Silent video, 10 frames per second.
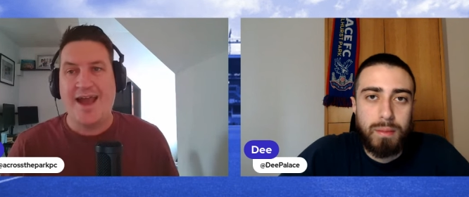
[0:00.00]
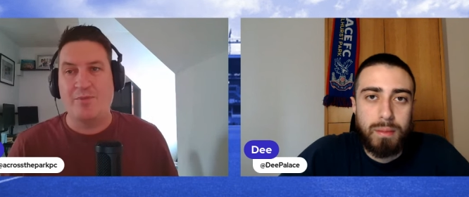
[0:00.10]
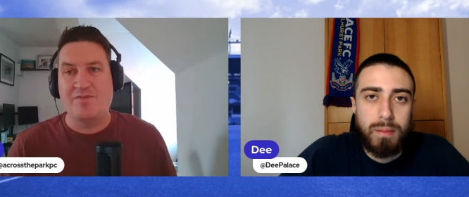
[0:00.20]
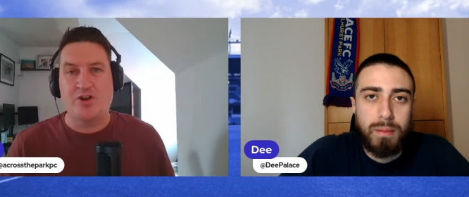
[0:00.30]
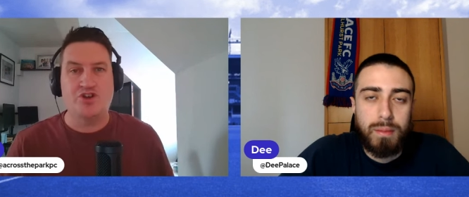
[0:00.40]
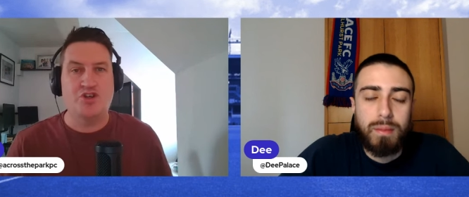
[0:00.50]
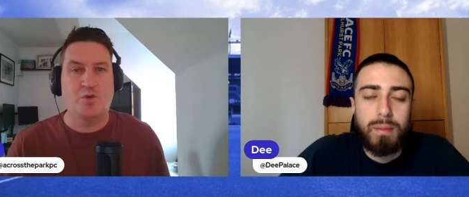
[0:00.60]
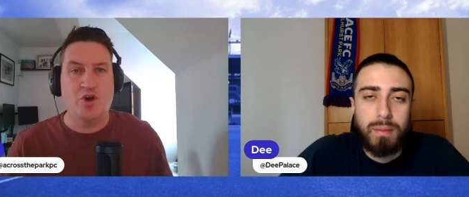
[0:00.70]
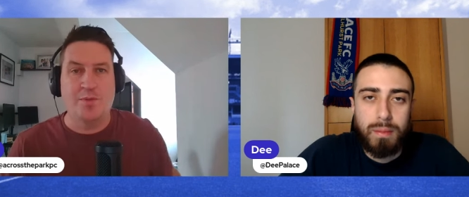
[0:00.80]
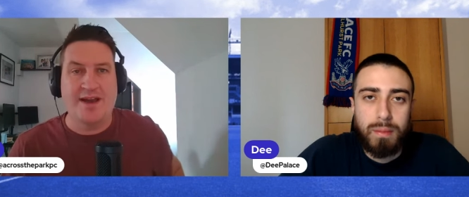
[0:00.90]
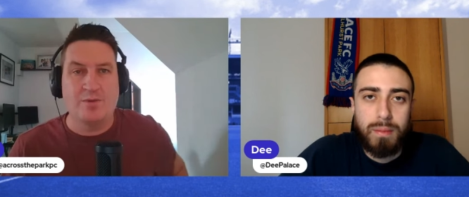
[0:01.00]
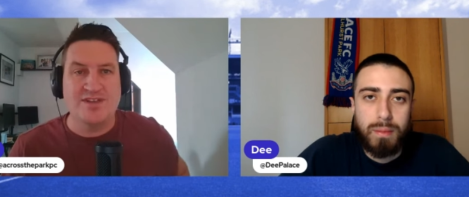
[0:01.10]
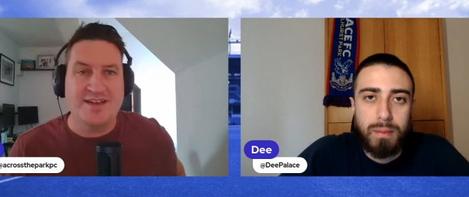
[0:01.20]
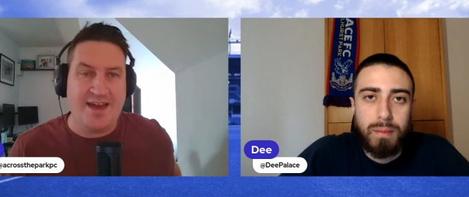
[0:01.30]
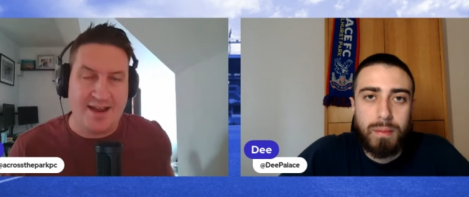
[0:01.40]
Speaker 1: and we've got a show coming out
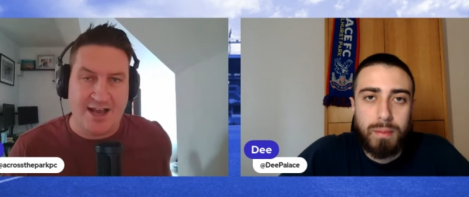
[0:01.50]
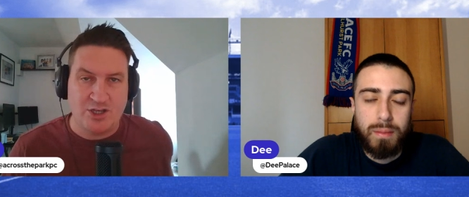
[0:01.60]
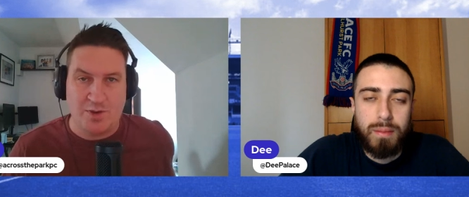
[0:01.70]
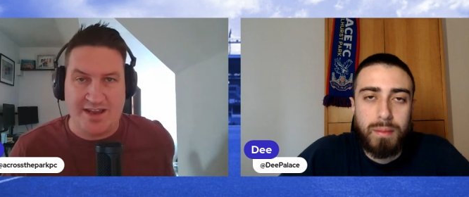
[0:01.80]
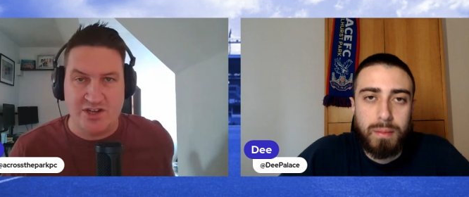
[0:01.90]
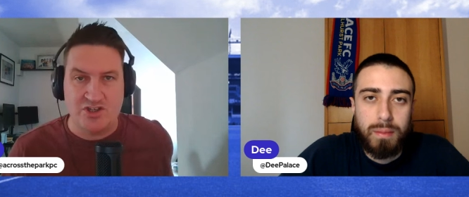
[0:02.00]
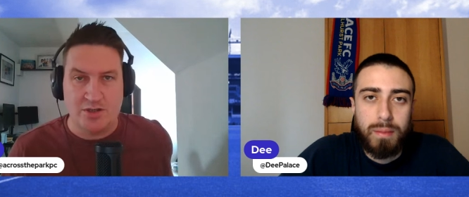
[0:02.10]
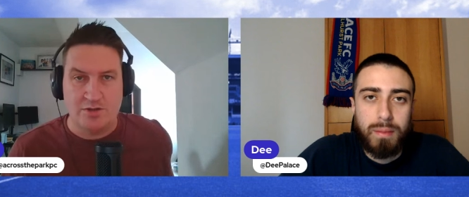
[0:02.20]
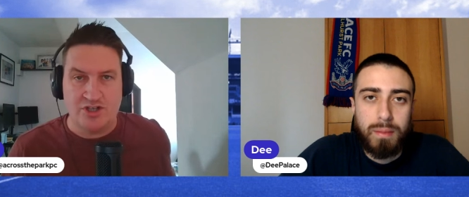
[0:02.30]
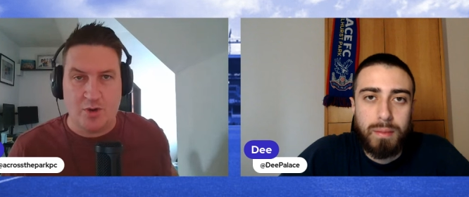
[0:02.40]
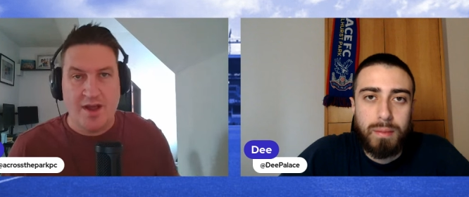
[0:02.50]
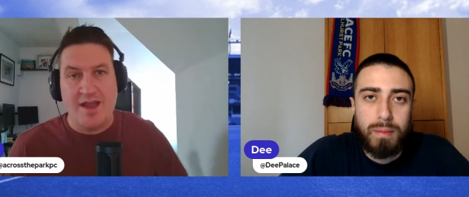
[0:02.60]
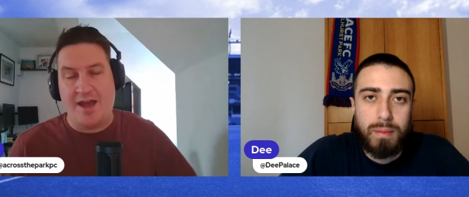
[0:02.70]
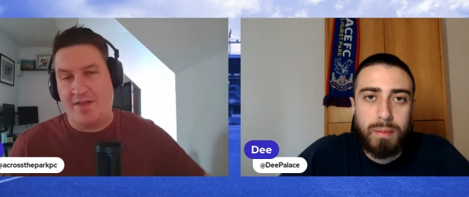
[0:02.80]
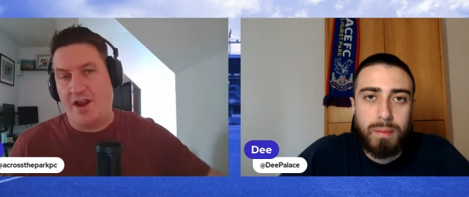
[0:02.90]
again next week in the studio,
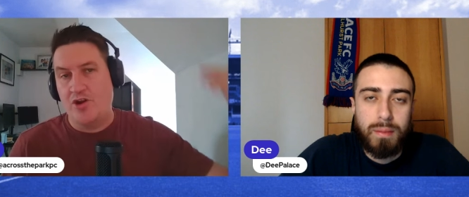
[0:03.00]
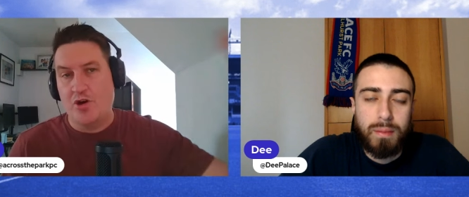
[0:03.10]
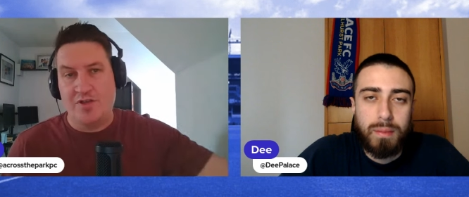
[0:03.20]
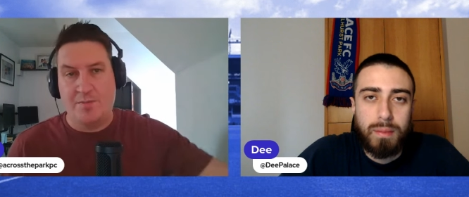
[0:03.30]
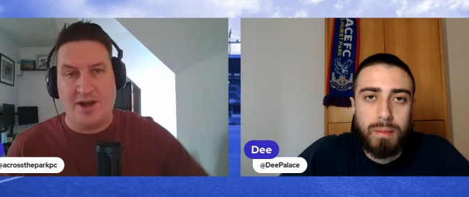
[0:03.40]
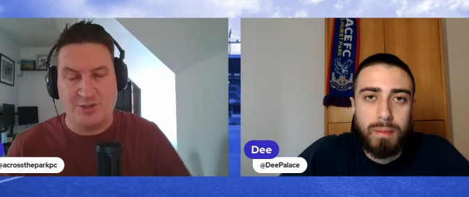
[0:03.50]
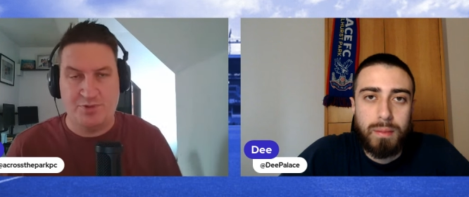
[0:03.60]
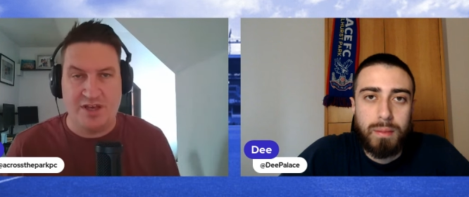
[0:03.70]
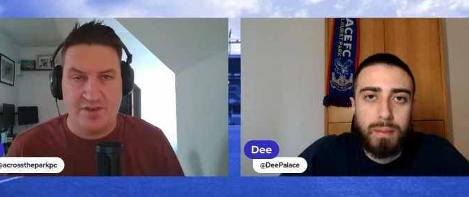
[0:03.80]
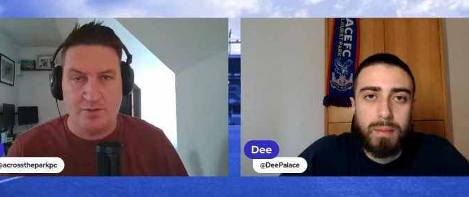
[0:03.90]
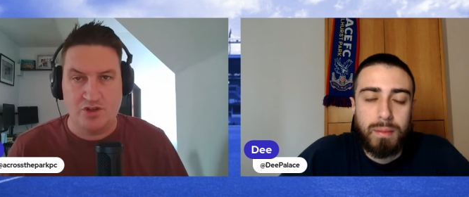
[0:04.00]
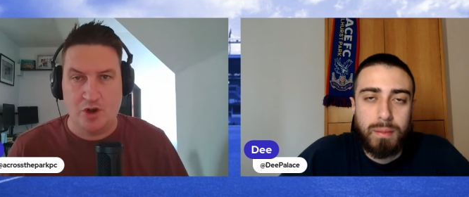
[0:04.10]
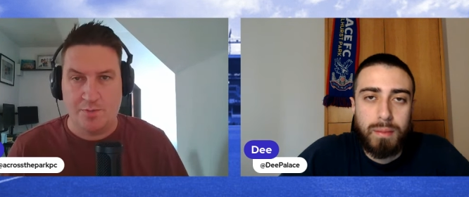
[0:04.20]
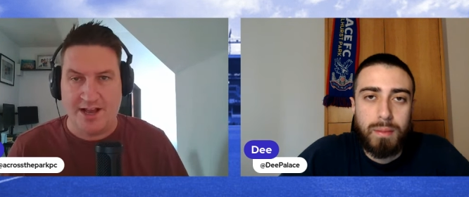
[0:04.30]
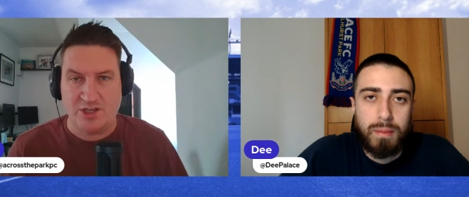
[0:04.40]
and then another match preview to come
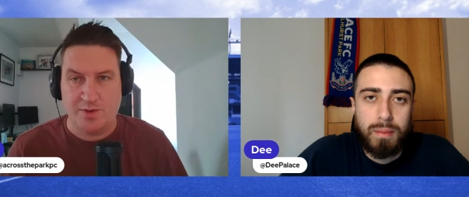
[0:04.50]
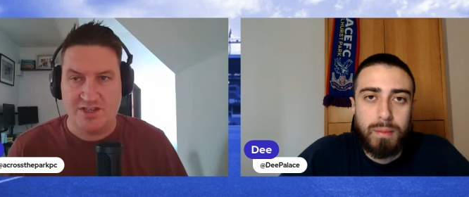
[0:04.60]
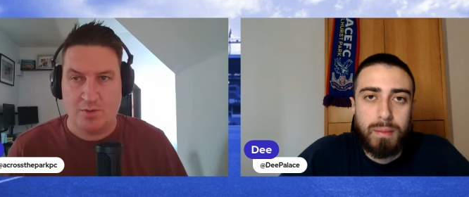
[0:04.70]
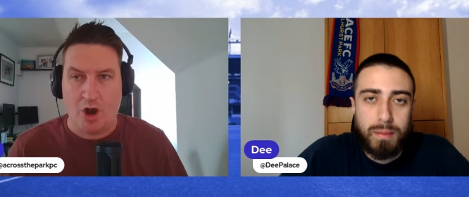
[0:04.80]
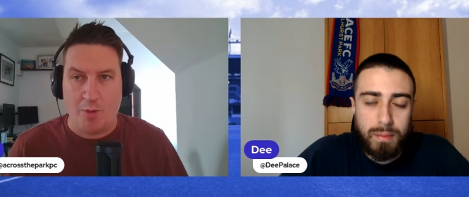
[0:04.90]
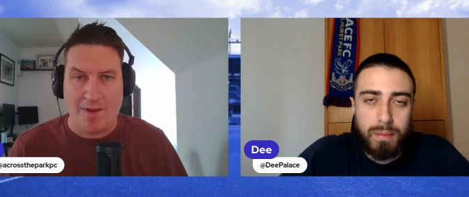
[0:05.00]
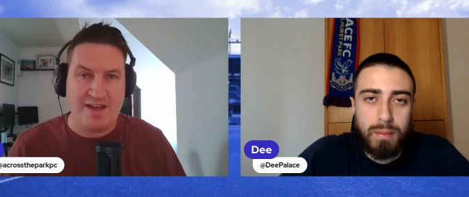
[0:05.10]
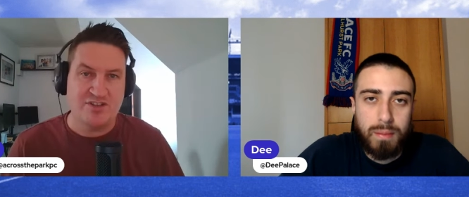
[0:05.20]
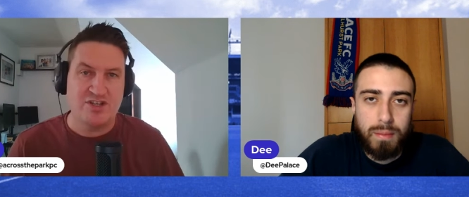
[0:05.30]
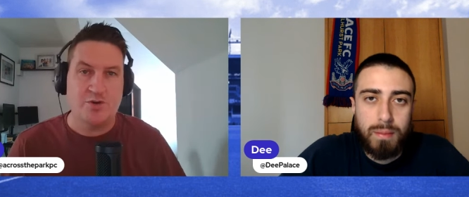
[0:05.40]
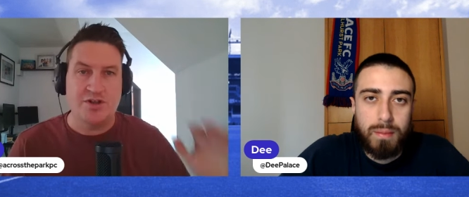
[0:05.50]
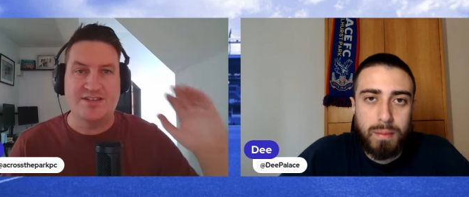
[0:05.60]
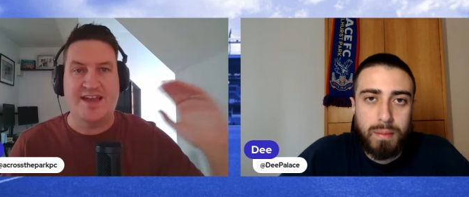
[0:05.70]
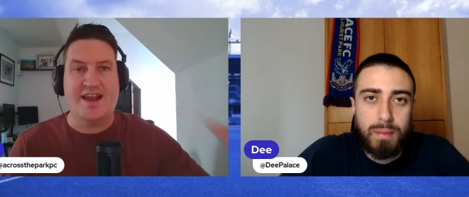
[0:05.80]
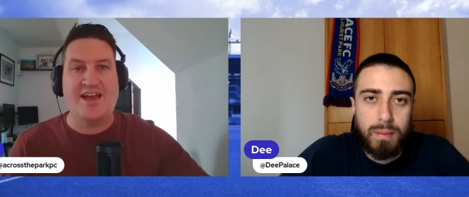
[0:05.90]
next week. So I hope any Evertonians
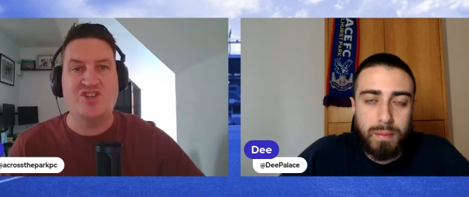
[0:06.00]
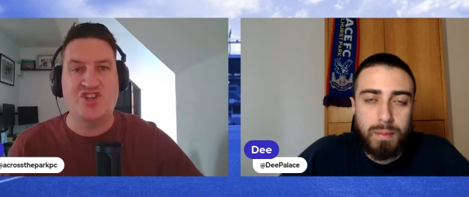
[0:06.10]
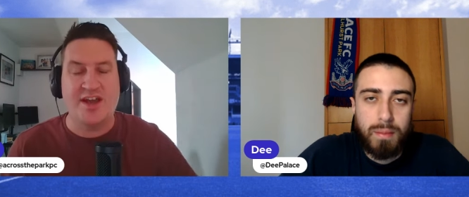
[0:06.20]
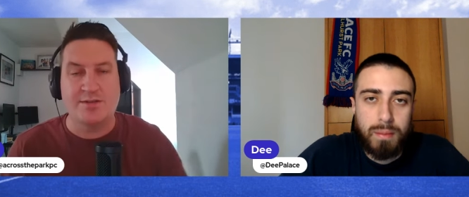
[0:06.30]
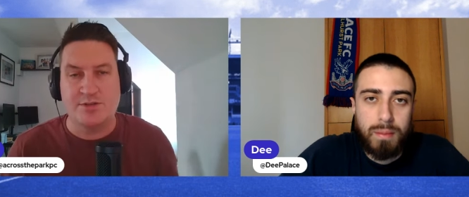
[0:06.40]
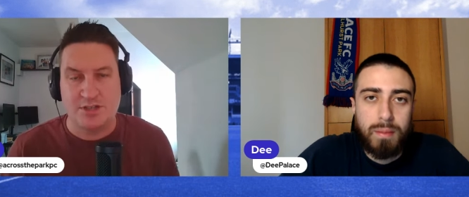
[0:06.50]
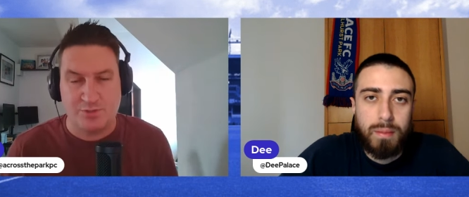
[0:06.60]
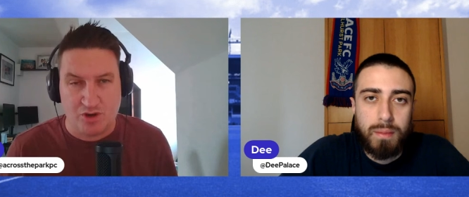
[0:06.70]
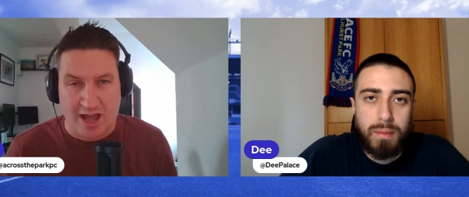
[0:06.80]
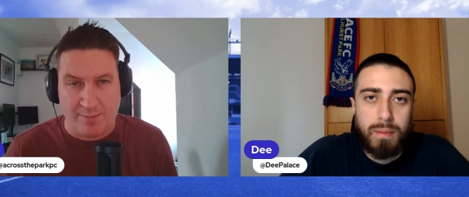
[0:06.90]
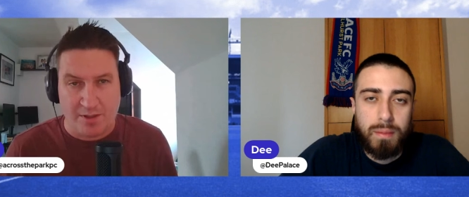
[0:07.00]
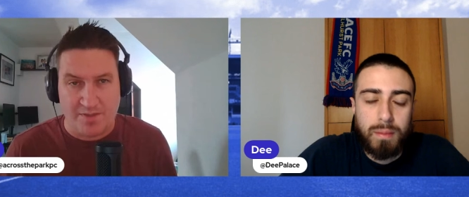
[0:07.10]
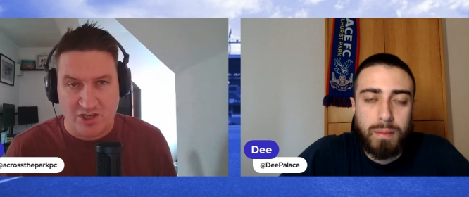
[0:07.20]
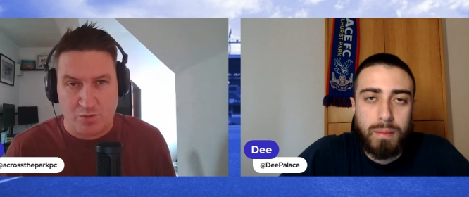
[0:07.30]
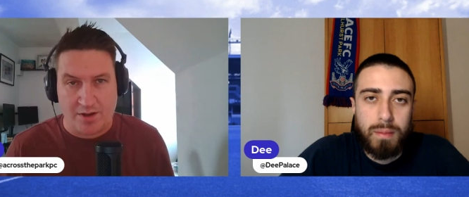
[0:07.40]
hit like, share, and subscribe on
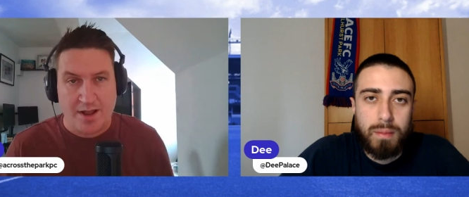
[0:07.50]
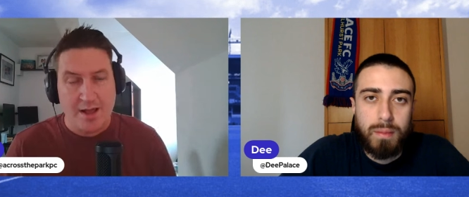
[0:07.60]
this one.